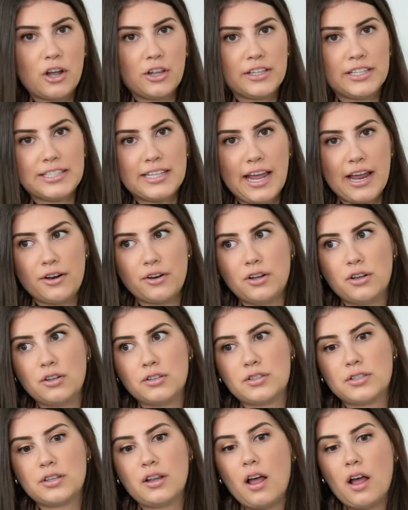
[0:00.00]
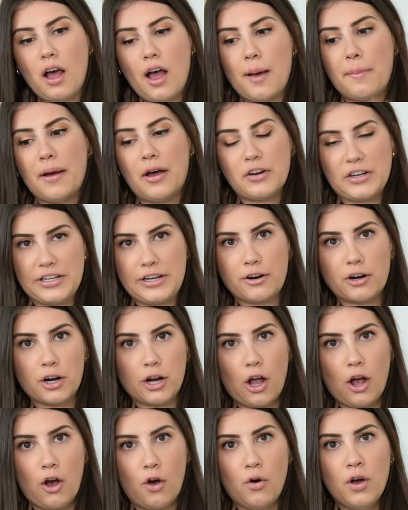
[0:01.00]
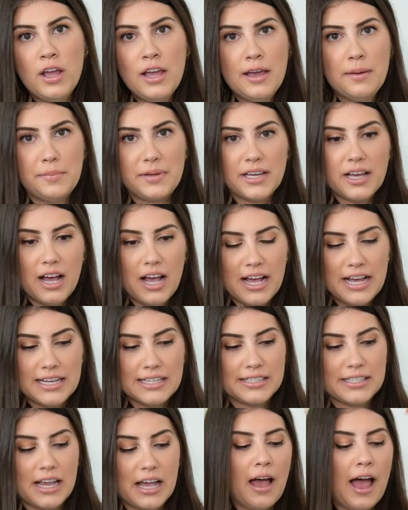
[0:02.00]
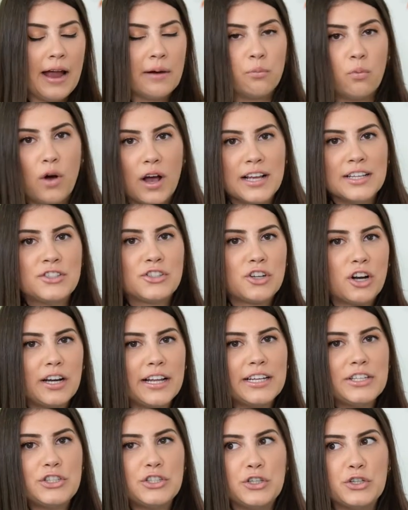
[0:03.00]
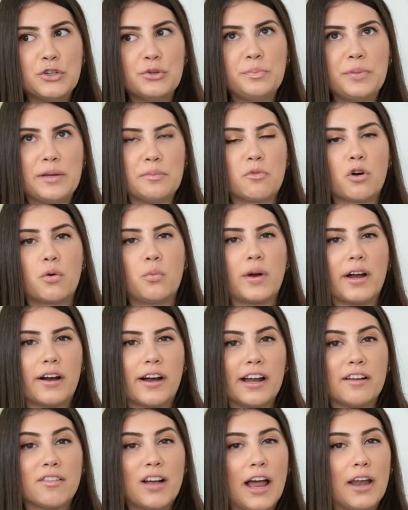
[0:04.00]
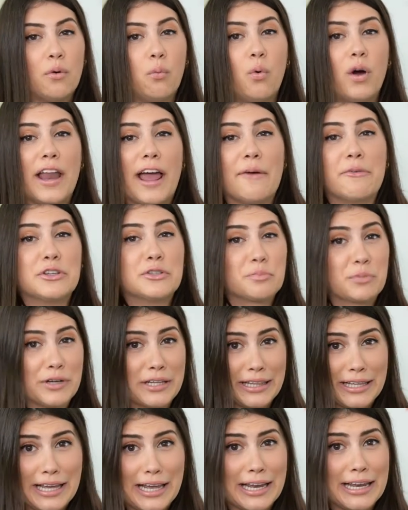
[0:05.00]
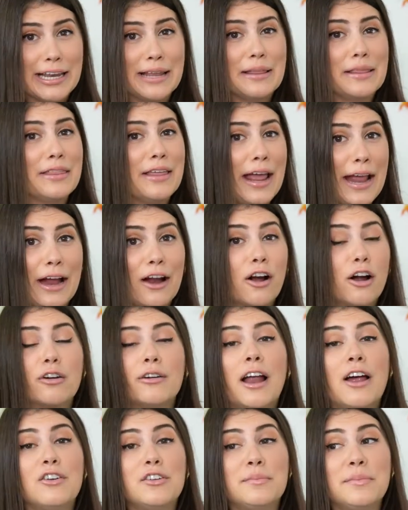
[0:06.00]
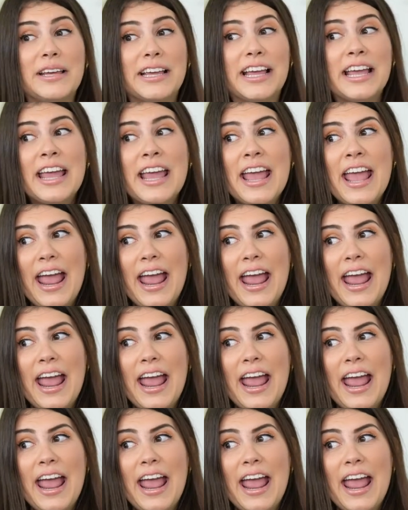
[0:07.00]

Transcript: on these candles about a year ago because I was starting to be more wary of kind of what I was breathing in the air around me.